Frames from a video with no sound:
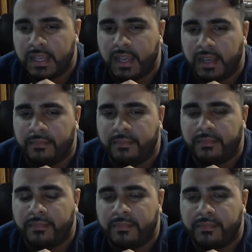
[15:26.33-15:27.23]
Um,
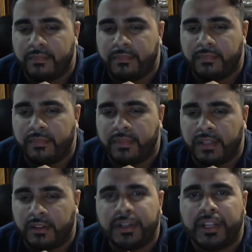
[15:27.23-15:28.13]
the
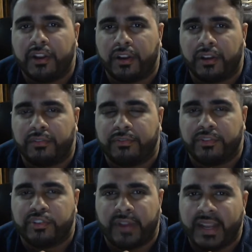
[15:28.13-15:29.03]
learning curve for
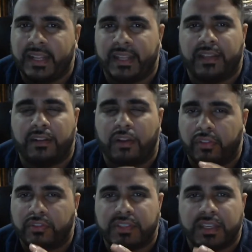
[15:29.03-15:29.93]
training and all
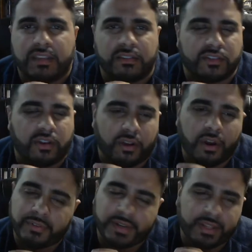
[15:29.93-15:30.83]
those things are
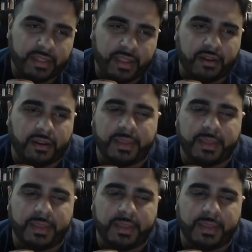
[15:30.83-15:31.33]
already there.